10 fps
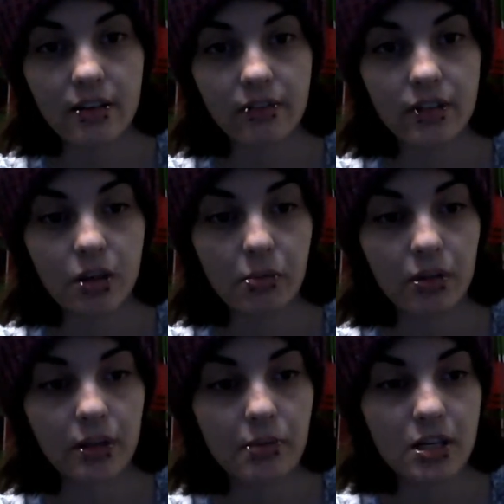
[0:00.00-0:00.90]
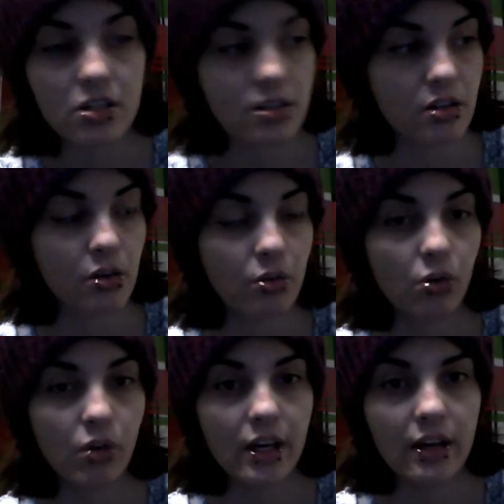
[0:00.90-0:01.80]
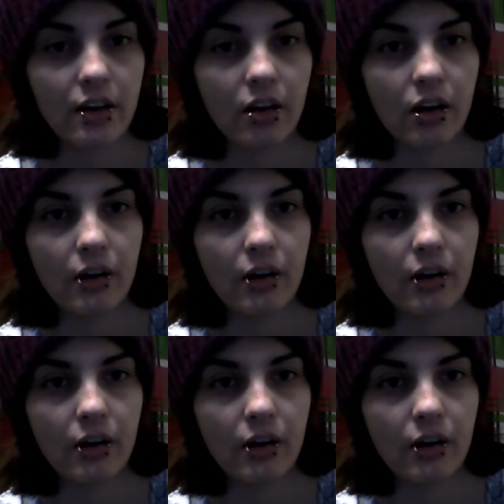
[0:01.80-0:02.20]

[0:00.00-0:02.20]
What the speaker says: And if you don't believe me, just Google it.